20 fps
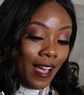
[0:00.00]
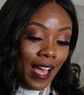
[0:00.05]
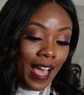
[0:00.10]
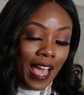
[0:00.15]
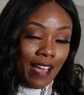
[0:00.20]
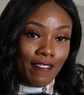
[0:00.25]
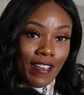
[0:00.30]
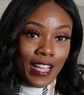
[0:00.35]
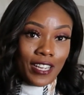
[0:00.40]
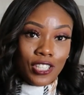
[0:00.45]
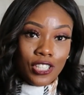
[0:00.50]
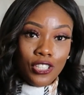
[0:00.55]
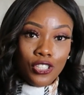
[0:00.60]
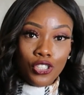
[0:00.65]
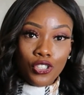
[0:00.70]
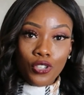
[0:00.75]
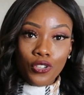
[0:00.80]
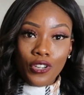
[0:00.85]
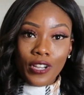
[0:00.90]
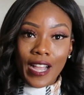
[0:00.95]
I've actually
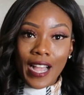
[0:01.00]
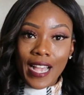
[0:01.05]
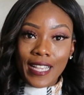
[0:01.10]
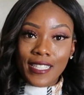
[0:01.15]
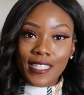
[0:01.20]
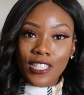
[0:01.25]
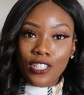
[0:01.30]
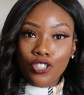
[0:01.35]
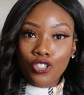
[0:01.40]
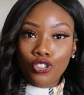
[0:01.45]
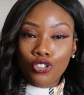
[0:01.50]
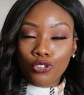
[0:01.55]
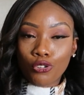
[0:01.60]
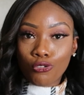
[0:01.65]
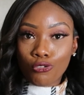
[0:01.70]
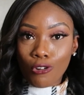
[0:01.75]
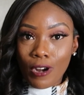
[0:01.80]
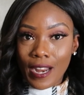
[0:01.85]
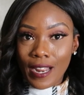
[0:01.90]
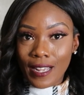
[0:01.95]
shown you guys this
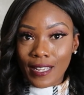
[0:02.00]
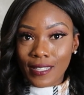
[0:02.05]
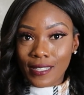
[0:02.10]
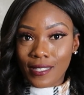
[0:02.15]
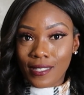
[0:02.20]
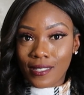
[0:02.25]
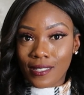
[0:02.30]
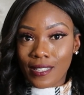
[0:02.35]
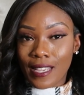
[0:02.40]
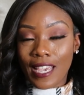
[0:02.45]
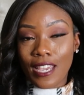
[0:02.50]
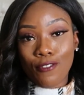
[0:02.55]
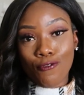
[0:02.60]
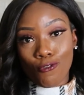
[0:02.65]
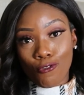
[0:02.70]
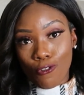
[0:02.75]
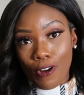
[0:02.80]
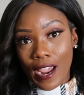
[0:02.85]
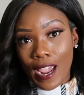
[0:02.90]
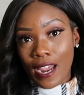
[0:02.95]
dress
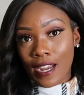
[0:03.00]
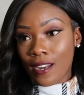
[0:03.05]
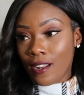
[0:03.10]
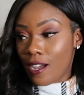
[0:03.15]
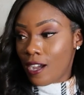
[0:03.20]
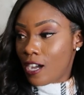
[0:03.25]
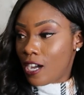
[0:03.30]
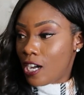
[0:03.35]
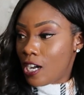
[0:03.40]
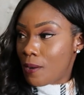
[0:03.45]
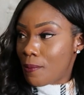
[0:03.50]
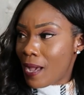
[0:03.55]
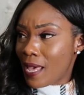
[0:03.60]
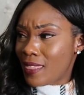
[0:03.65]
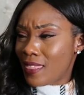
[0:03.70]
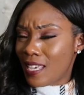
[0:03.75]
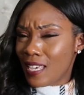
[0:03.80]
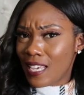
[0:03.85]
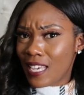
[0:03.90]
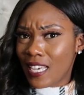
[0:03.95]
in red, I
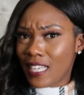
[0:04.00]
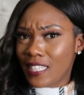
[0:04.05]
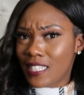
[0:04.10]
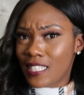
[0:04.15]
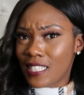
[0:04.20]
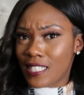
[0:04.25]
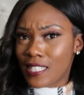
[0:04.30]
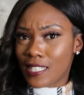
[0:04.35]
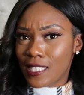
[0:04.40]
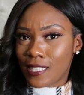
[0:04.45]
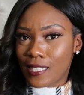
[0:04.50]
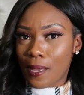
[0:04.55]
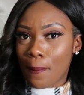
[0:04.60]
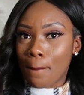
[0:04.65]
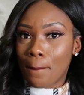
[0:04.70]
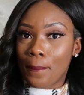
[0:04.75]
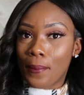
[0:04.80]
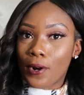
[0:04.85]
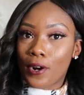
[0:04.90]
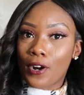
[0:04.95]
think in
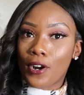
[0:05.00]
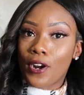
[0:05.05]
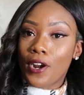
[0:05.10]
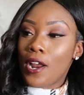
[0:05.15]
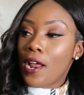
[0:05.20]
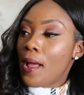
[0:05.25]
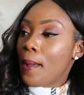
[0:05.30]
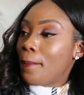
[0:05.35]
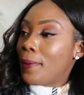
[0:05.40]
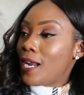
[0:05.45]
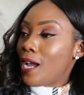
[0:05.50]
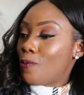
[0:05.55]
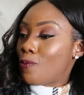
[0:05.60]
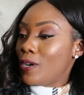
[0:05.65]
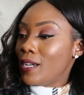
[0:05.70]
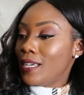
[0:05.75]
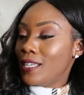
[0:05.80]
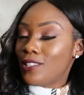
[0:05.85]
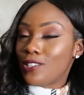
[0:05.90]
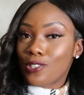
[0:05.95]
December, but I
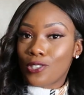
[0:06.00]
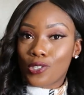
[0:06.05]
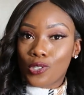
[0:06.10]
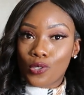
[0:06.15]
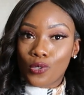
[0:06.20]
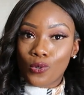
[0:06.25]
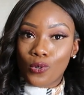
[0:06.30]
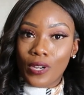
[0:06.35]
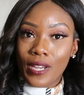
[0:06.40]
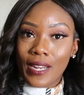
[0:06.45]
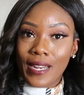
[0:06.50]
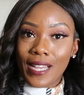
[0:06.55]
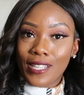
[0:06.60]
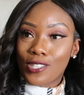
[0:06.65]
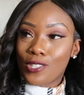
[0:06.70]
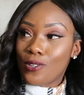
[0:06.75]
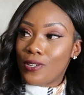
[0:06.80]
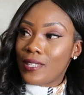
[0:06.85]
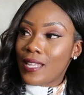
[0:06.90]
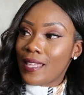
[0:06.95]
went into the store and I
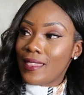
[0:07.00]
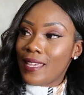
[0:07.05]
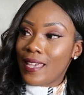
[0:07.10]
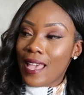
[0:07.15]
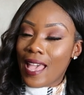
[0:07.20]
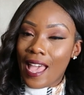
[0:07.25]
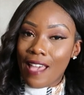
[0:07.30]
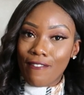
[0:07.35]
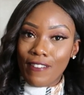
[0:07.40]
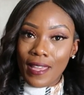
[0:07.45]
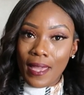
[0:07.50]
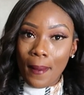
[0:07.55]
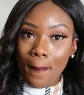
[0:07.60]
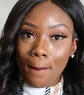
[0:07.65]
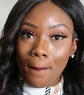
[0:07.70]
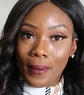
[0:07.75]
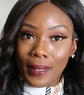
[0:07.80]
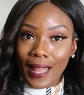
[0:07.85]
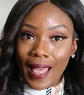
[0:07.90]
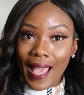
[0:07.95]
saw that they have it
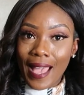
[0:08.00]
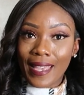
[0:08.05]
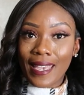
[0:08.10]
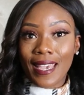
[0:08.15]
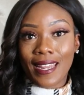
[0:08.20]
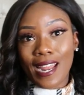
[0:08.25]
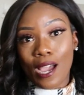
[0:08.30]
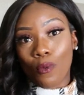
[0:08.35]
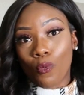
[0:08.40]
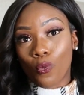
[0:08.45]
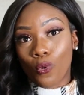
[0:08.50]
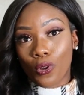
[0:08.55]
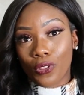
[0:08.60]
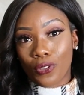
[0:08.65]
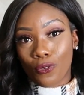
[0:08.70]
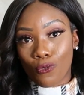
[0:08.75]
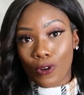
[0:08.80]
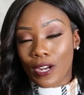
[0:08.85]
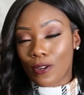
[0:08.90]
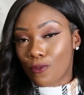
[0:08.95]
in black, and I wore
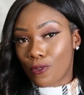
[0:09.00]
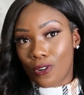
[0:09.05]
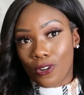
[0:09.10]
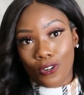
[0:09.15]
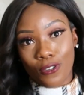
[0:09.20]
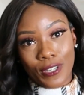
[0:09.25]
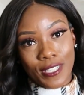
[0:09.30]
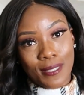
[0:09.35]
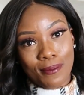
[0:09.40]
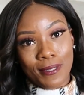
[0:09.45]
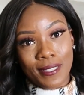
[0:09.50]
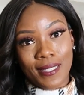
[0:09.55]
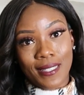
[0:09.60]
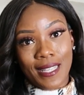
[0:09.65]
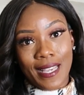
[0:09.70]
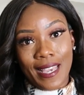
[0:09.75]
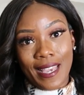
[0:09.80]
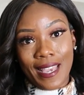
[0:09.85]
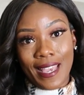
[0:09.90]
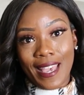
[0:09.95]
the red one on Christmas
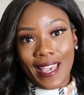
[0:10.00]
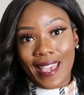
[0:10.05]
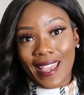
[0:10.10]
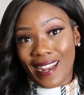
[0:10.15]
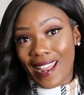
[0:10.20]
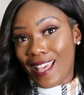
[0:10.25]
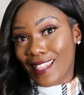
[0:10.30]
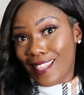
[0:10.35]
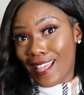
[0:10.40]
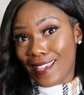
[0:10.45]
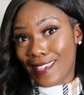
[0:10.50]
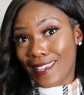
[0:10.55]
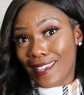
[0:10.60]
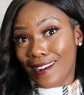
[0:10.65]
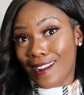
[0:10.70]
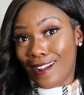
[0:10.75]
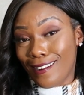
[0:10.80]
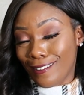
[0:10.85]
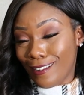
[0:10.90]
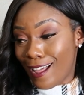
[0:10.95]
Day and I like
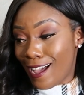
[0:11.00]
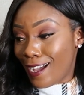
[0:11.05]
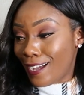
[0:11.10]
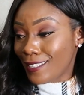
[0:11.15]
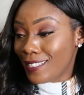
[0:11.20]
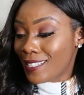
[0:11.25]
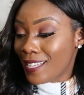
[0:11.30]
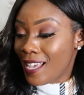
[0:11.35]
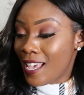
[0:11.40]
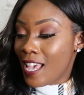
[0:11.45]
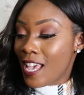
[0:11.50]
it a lot.